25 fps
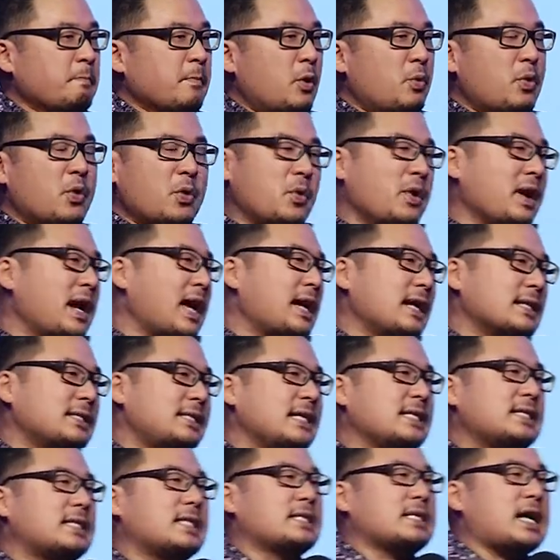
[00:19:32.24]
We're not going
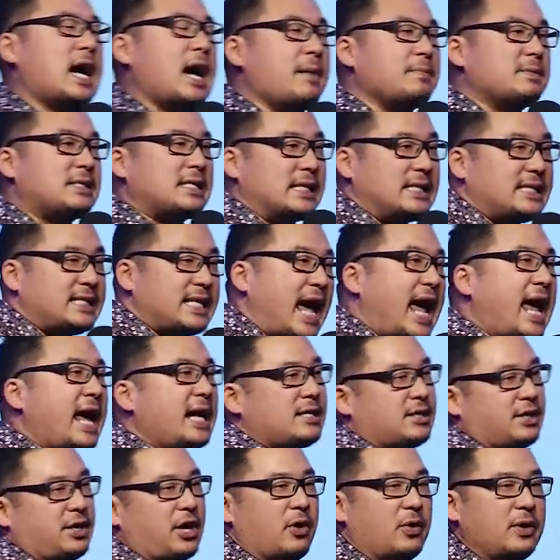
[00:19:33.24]
to take the time
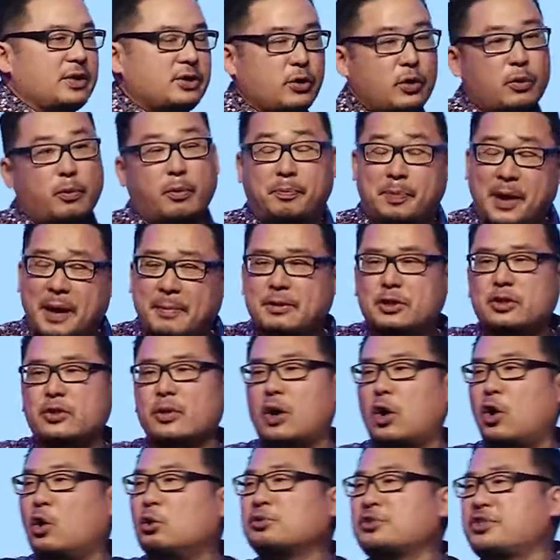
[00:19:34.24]
today to go into it. We'll probably
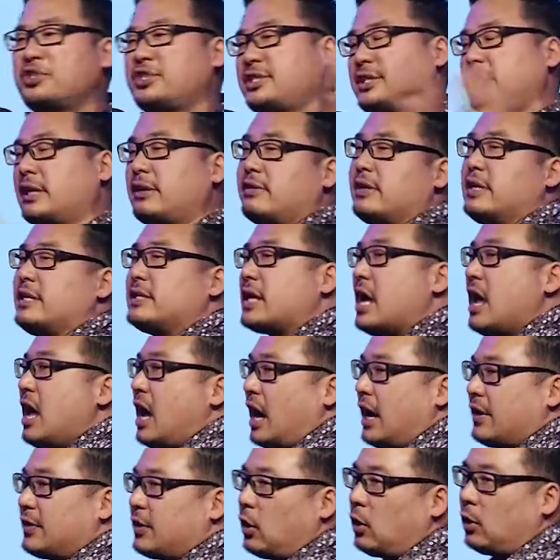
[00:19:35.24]
do a whole series
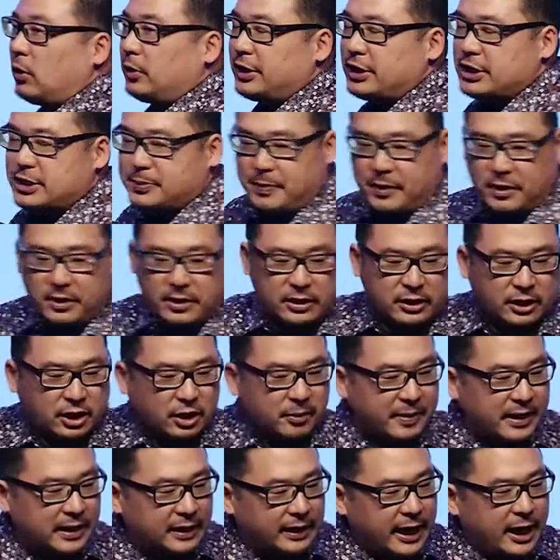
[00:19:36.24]
on the Holy Spirit a
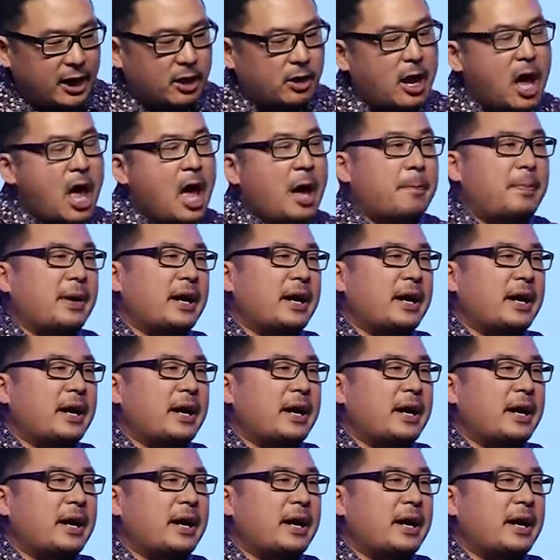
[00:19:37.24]
little bit later.